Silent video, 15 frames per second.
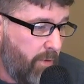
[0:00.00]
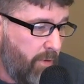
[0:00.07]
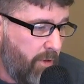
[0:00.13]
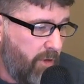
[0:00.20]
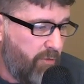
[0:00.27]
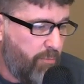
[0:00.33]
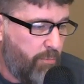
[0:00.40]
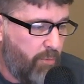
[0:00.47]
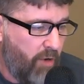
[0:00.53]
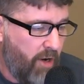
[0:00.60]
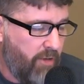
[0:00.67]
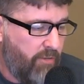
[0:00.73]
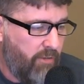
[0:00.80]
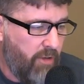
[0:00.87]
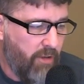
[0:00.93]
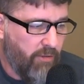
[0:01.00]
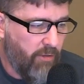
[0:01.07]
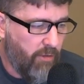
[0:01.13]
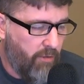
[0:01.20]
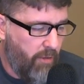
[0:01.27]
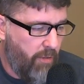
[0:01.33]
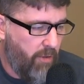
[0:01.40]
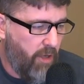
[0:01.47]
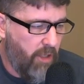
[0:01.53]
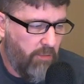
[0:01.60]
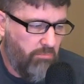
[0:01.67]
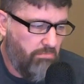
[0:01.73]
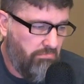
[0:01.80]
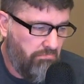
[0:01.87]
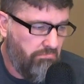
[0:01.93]
If price isn't a
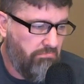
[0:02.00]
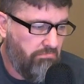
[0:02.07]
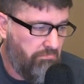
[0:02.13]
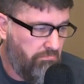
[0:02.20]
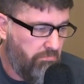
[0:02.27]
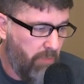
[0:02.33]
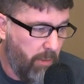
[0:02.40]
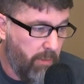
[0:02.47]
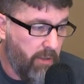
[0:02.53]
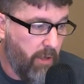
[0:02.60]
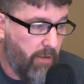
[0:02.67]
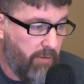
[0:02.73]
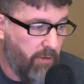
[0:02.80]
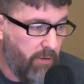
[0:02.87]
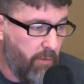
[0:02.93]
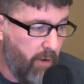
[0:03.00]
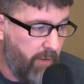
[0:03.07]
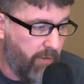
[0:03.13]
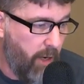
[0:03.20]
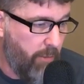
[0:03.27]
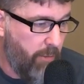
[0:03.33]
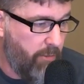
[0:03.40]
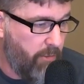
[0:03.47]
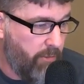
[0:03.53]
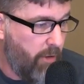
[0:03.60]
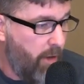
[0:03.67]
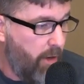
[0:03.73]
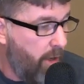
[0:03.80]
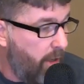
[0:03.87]
thing, I mean, I think you have options.